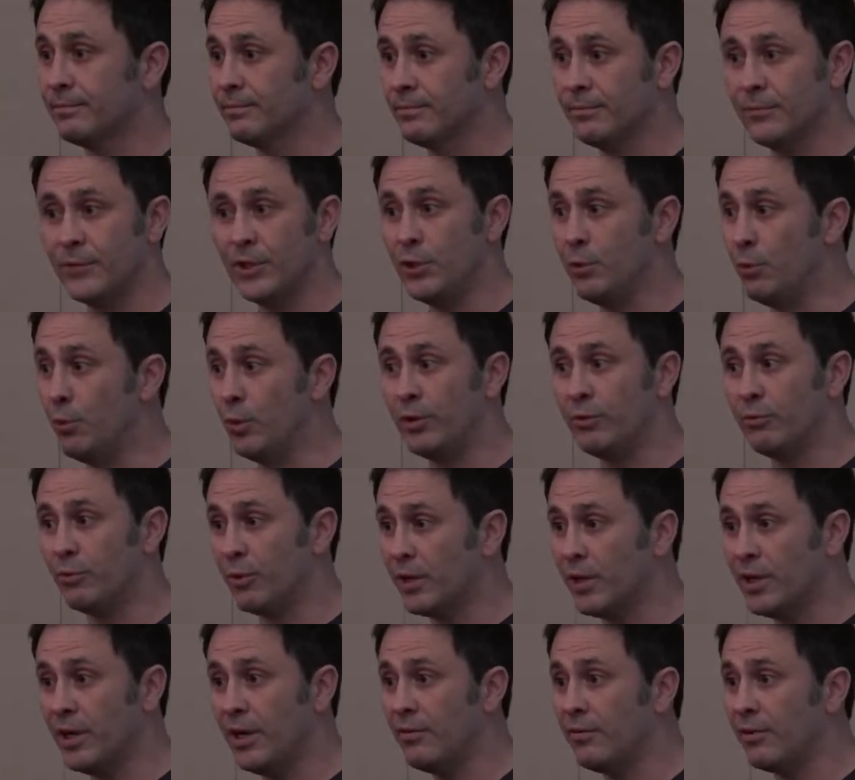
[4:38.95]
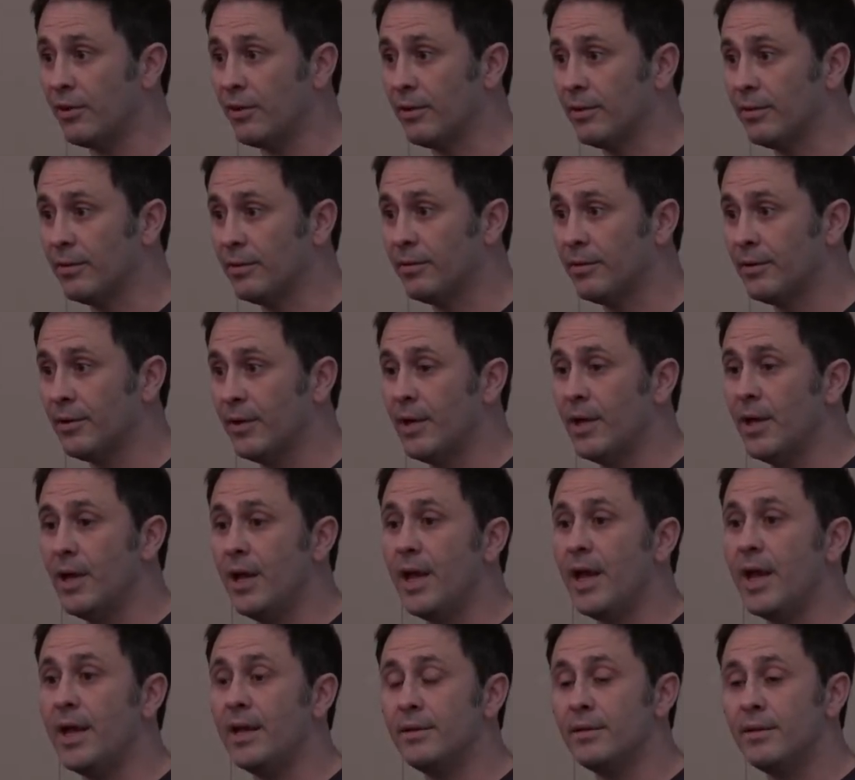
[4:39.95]
You wouldn't recover.
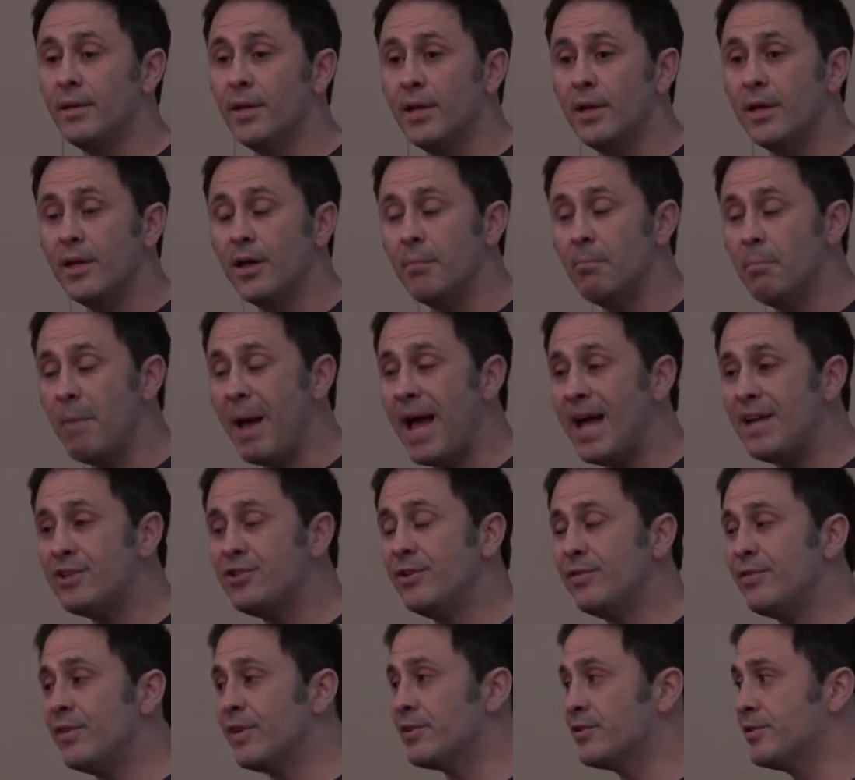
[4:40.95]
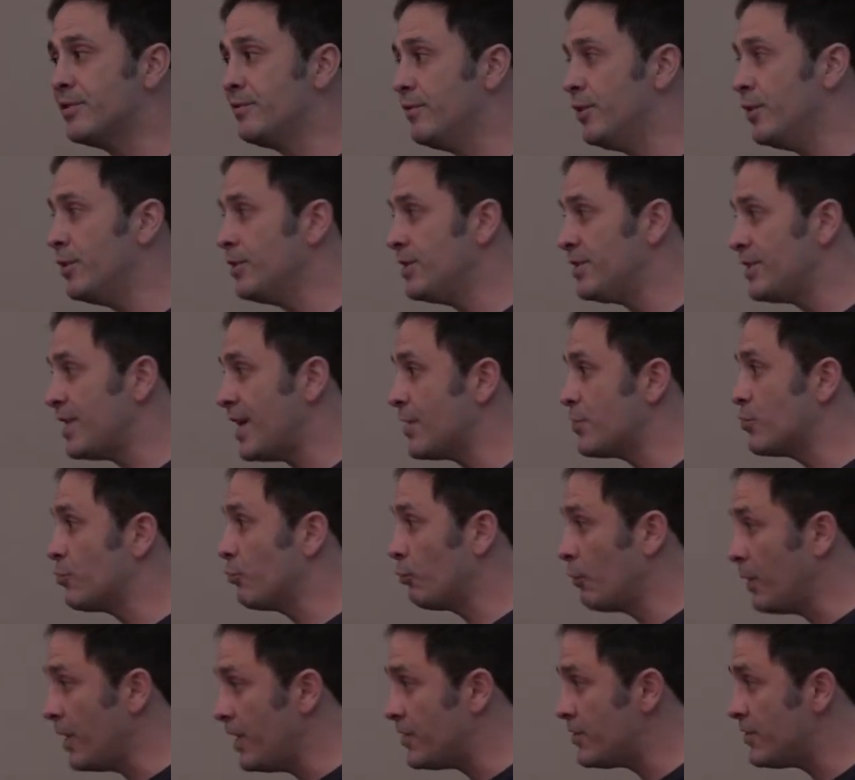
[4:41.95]
And imagine if there's severe
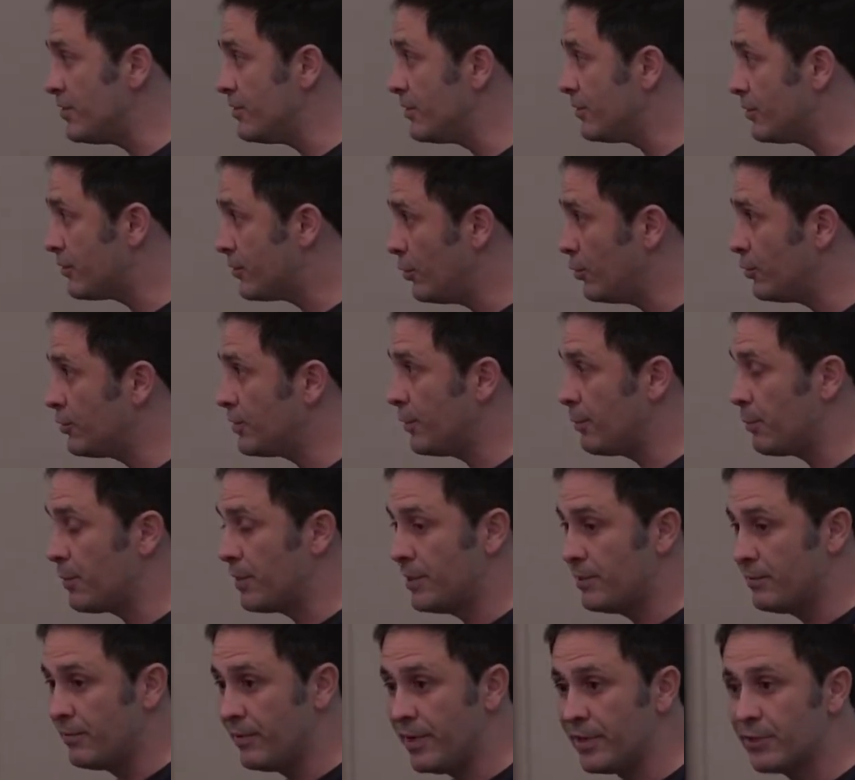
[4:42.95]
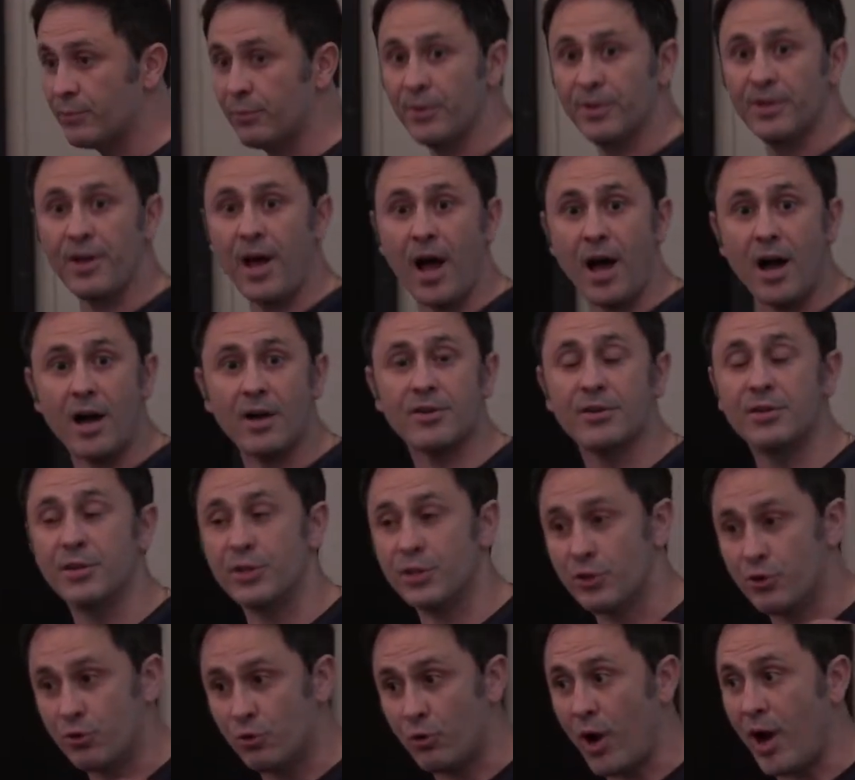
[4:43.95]
desaturations associated with these events where the oxygen is
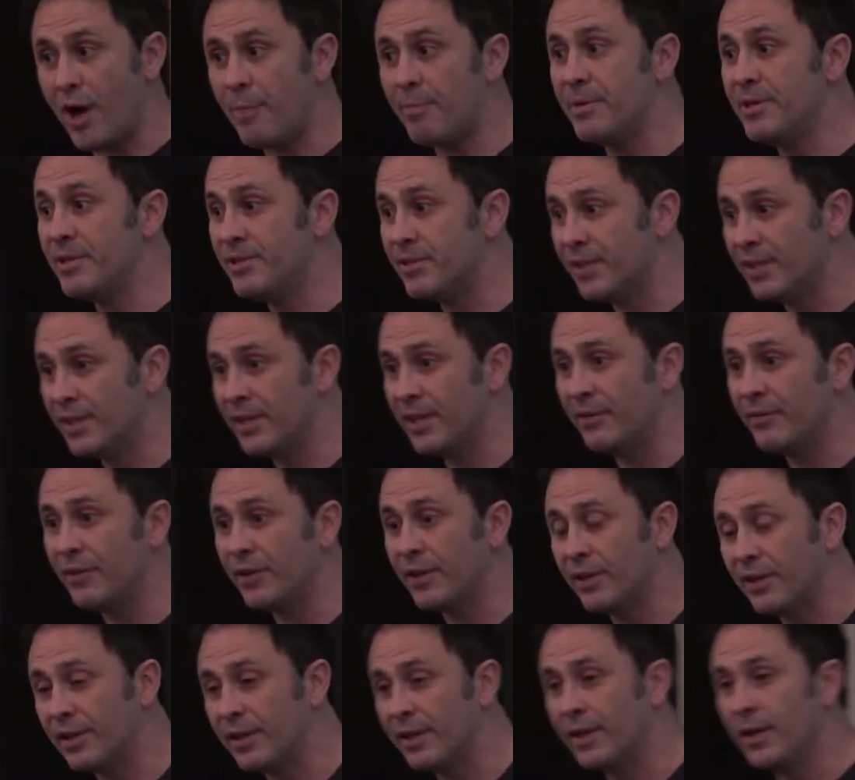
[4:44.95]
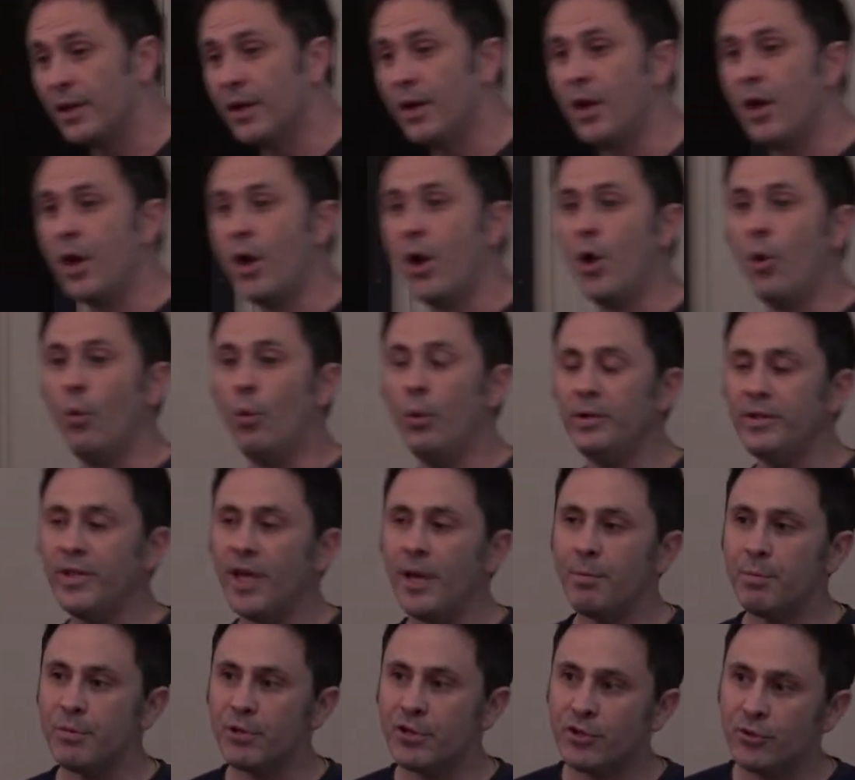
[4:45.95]
dropping significantly. What
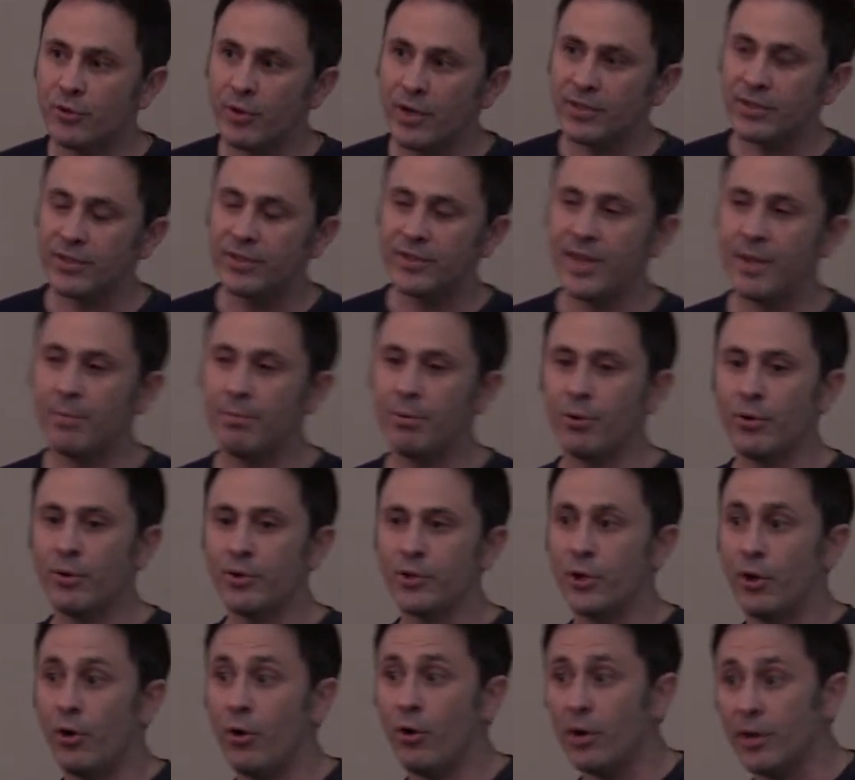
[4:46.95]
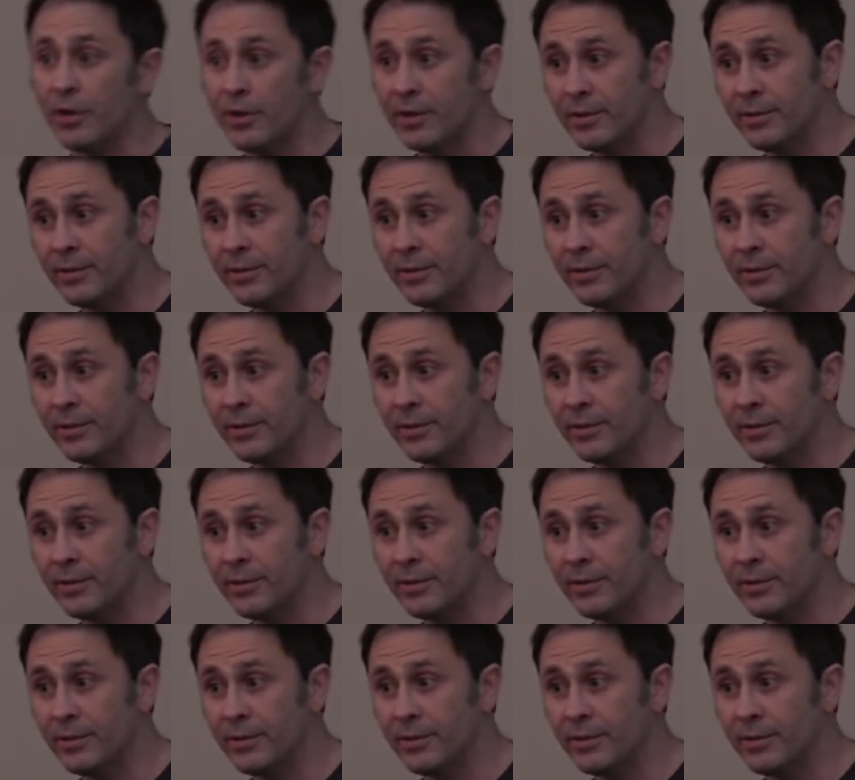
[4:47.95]
type of stress could that put on your heart?